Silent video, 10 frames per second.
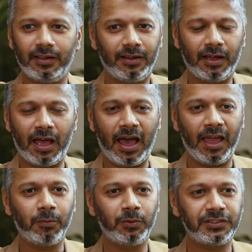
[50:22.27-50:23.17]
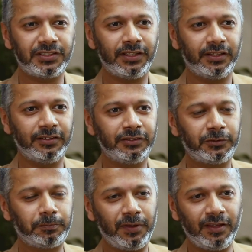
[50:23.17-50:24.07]
Uh, I would say the
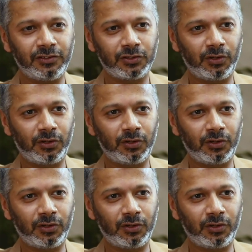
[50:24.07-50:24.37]
space